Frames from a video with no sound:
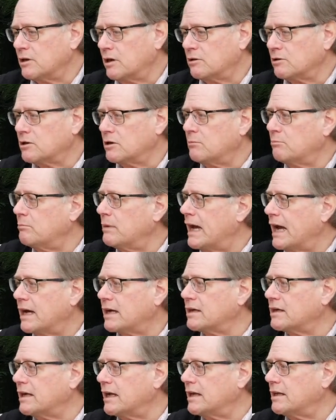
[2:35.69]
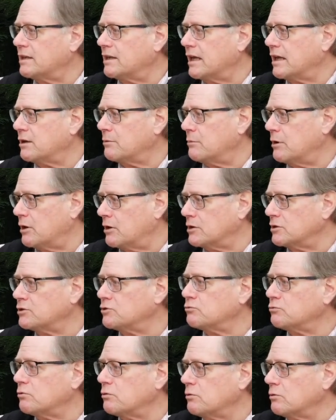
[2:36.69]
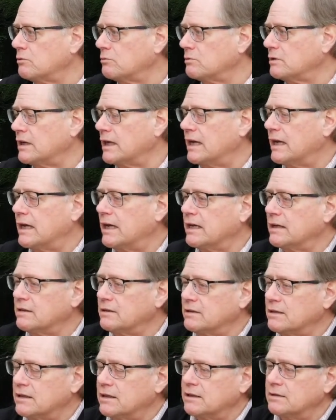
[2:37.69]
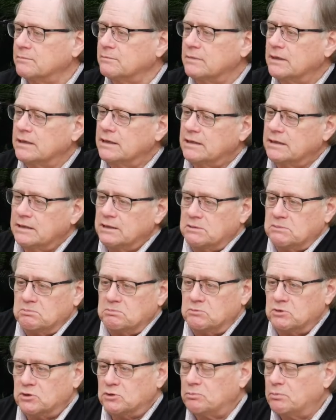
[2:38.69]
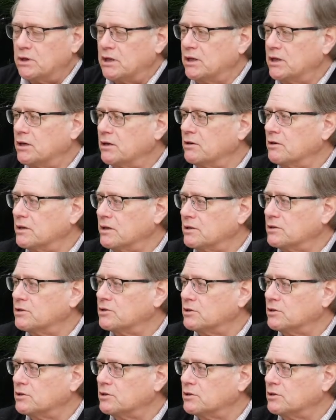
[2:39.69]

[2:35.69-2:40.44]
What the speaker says: I'll come back in that emeritus role and just be here in